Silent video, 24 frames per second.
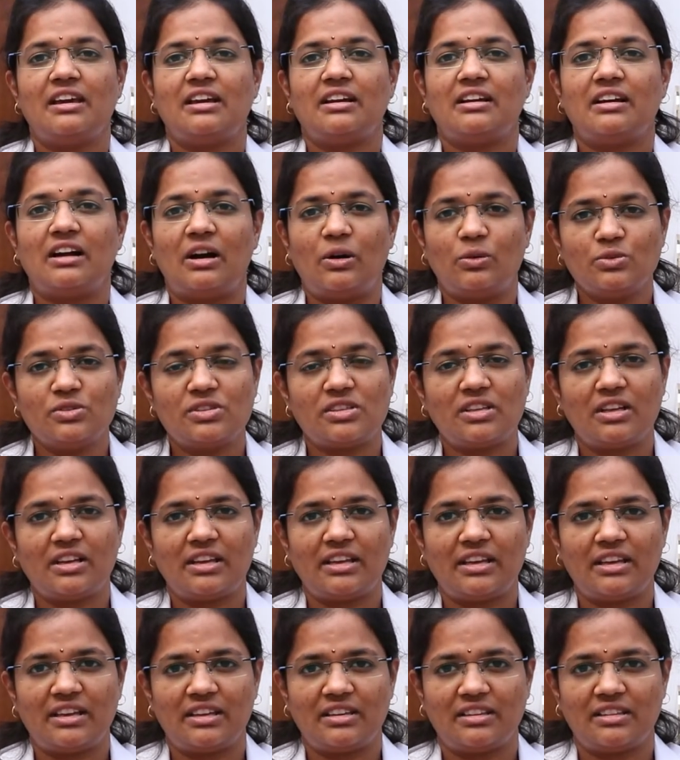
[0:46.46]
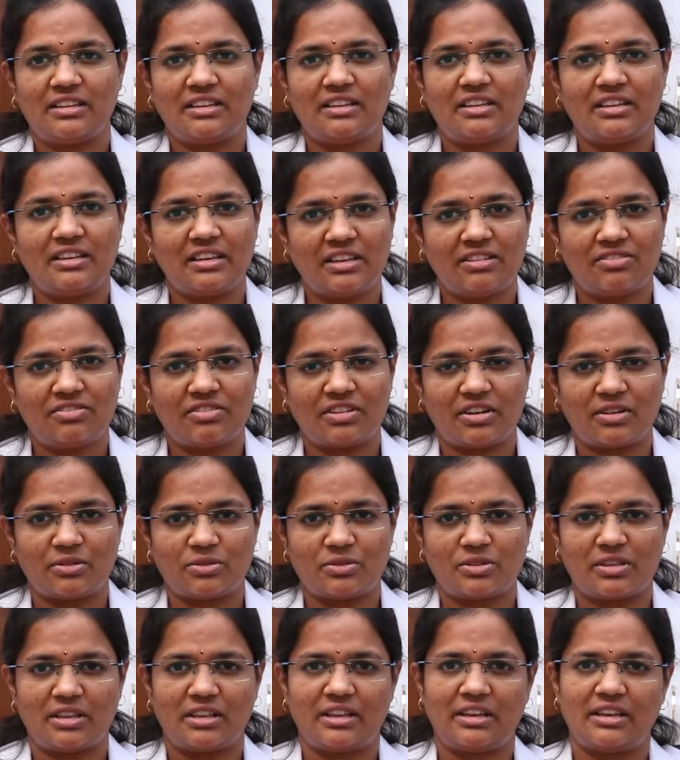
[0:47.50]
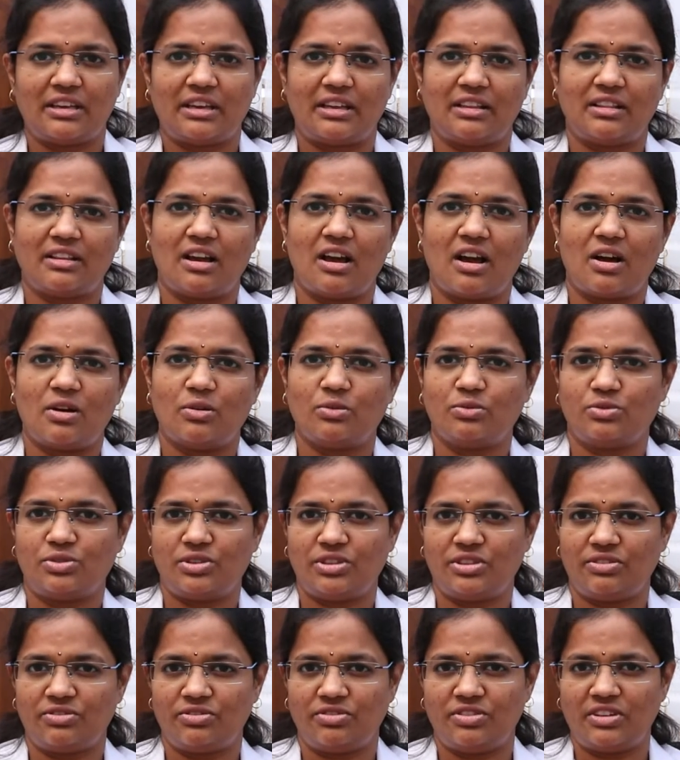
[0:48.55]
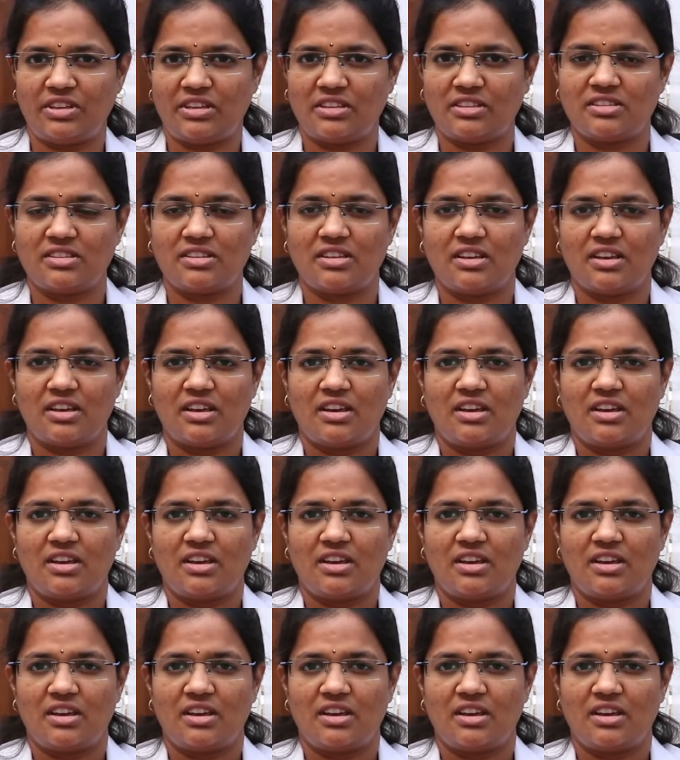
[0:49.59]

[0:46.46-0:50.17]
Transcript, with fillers: counseling, the grief counseling and how she feels